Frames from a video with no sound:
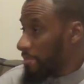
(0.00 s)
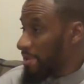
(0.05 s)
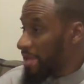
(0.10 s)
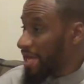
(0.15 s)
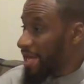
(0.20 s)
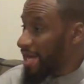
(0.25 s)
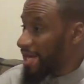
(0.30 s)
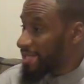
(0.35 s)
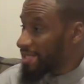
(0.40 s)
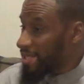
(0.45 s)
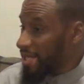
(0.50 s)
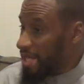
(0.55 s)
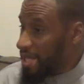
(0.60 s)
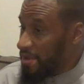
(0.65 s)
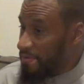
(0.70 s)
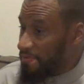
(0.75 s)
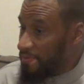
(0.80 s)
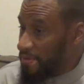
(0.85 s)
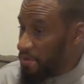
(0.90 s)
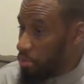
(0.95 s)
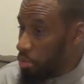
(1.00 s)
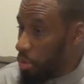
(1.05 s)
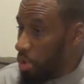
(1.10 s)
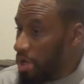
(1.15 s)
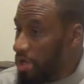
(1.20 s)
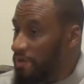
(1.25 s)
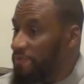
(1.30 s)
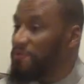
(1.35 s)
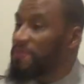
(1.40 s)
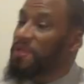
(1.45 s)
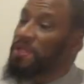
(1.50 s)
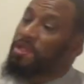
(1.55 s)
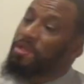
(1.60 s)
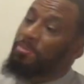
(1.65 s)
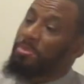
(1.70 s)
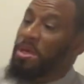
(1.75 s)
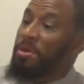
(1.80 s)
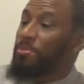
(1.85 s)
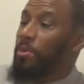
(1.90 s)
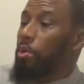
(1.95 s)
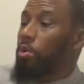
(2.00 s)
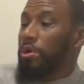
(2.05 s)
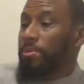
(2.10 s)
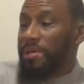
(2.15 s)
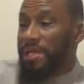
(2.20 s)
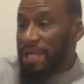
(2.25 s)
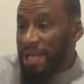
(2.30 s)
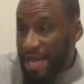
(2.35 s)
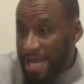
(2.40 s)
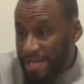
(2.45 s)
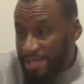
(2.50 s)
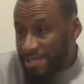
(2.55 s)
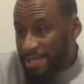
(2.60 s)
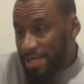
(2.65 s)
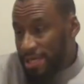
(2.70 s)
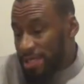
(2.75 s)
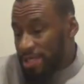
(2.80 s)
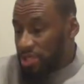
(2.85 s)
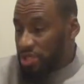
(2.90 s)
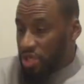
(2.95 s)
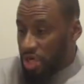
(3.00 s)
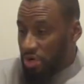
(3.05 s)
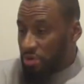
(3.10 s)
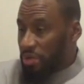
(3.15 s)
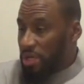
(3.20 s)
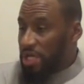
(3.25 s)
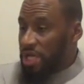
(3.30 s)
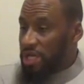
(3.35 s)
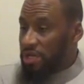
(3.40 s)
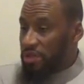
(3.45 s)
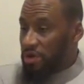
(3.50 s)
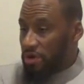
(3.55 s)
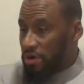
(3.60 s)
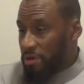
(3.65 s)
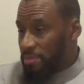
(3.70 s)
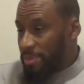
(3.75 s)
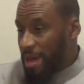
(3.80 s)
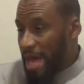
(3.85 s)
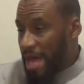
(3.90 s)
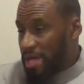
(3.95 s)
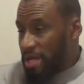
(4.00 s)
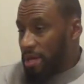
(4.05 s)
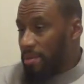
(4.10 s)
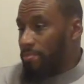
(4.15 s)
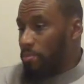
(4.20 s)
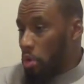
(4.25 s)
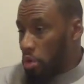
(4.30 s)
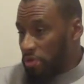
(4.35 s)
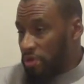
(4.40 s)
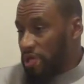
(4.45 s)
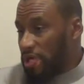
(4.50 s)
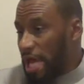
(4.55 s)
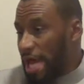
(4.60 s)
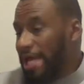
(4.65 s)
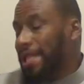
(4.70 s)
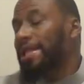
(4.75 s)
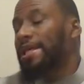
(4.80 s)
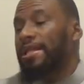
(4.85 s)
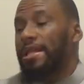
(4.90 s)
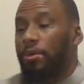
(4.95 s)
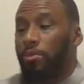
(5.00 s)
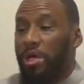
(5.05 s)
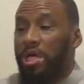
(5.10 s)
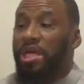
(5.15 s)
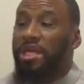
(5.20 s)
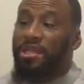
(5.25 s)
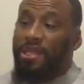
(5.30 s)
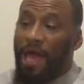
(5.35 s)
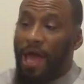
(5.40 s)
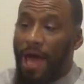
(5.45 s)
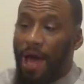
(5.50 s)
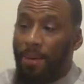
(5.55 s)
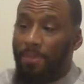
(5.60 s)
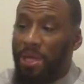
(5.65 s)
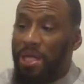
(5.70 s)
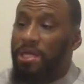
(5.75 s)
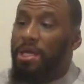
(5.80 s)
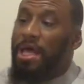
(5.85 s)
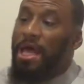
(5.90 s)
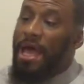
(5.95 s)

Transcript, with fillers: Because if he would have, then the people would be lazy, generally in their ibadah. More than likely, they would get the habit,